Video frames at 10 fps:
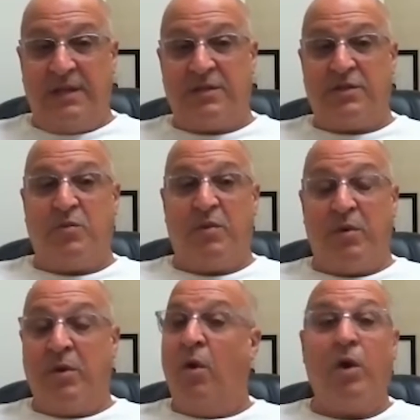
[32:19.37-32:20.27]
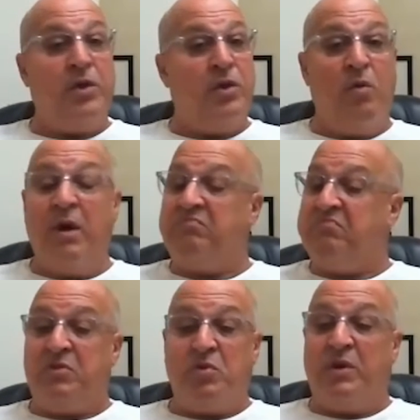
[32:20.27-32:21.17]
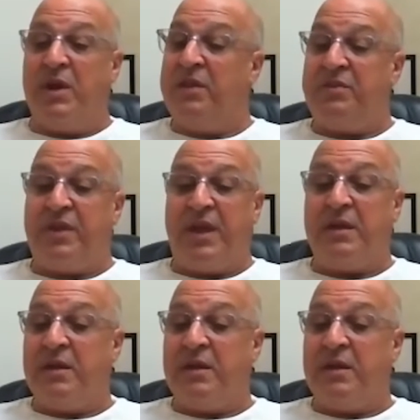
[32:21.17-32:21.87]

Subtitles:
this is the way. Or you know what? Do another thing.